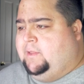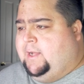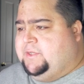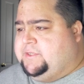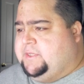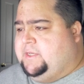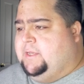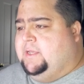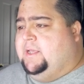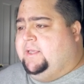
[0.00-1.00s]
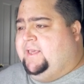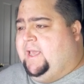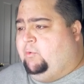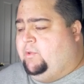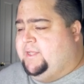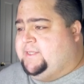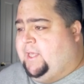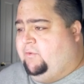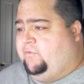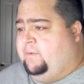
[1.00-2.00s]
honestly. Can't really
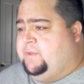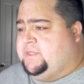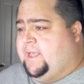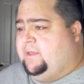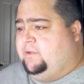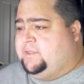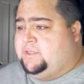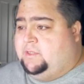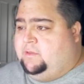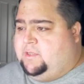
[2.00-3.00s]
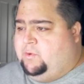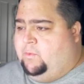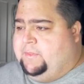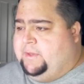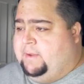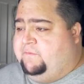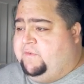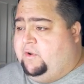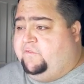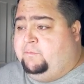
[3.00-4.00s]
tell from this angle. It doesn't look like one that I'm
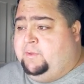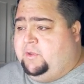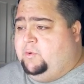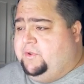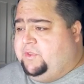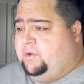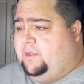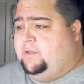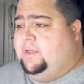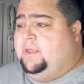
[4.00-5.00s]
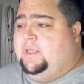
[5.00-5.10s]
very familiar with at all.